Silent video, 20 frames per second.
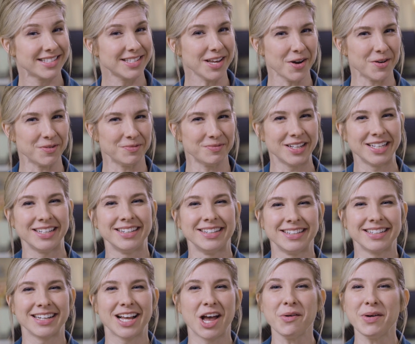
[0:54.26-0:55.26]
So,
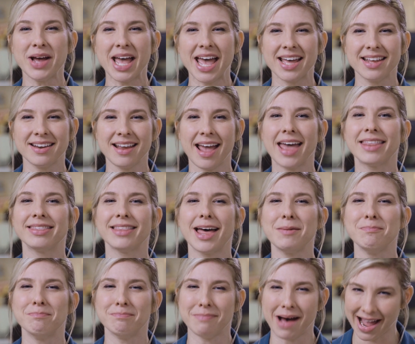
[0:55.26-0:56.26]
go ahead and
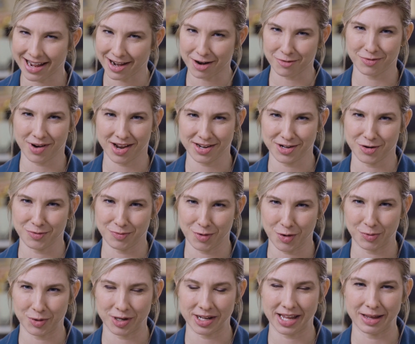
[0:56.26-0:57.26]
let Maia run your
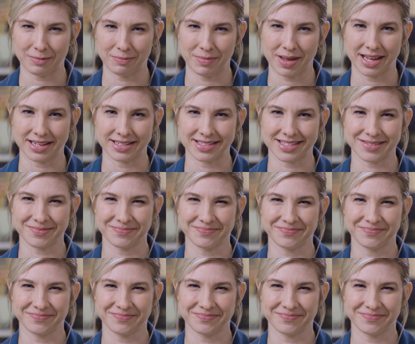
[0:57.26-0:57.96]
mobile campaigns.